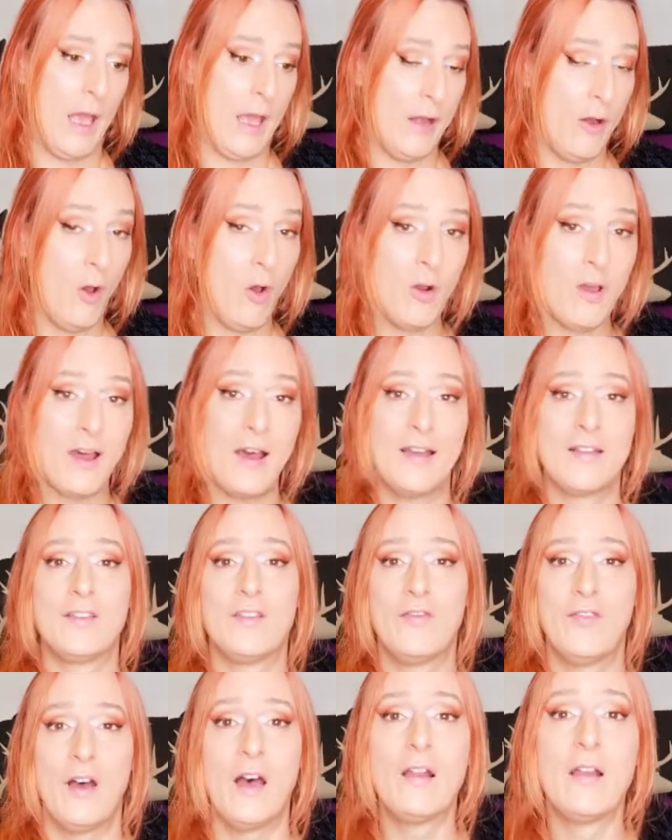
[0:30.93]
and all
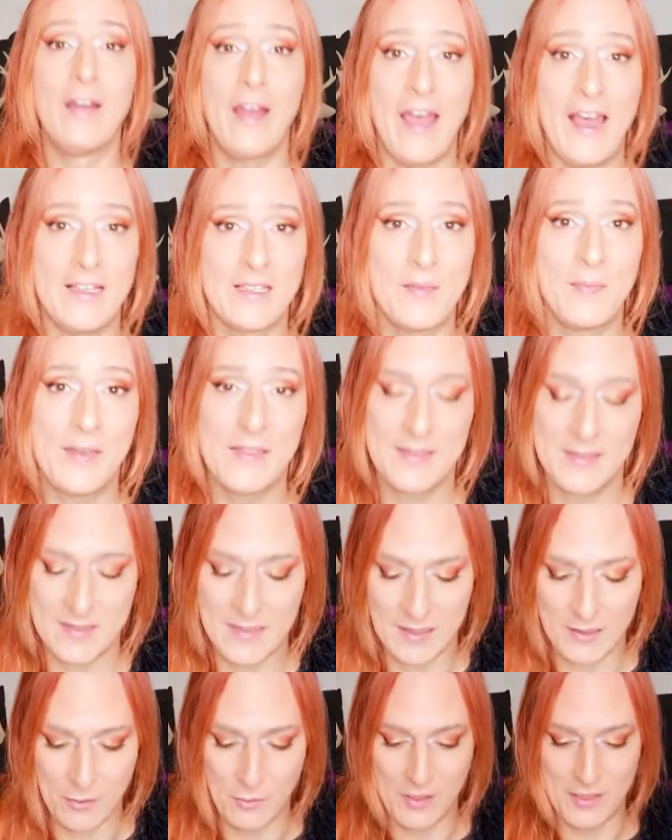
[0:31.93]
kinds of other aspects
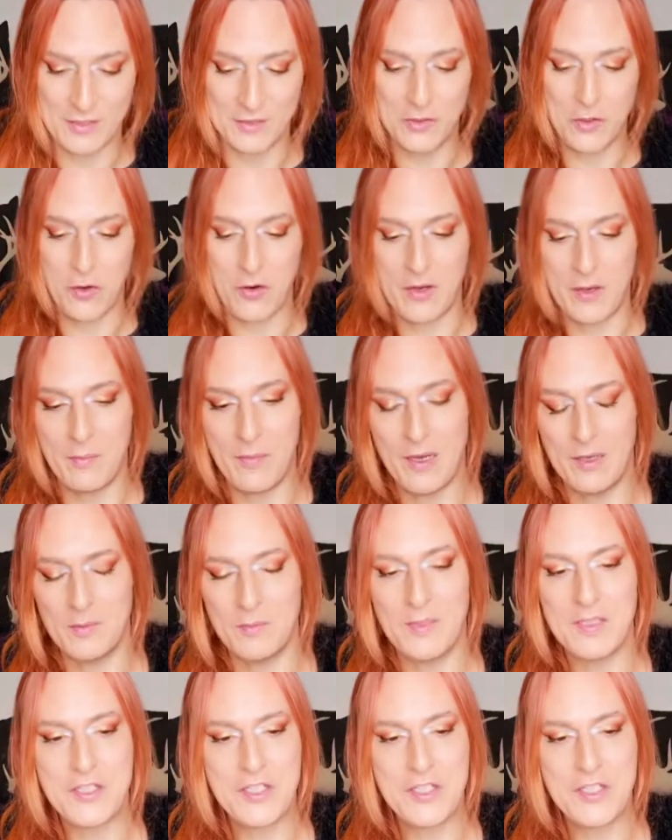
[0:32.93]
that I want to talk about.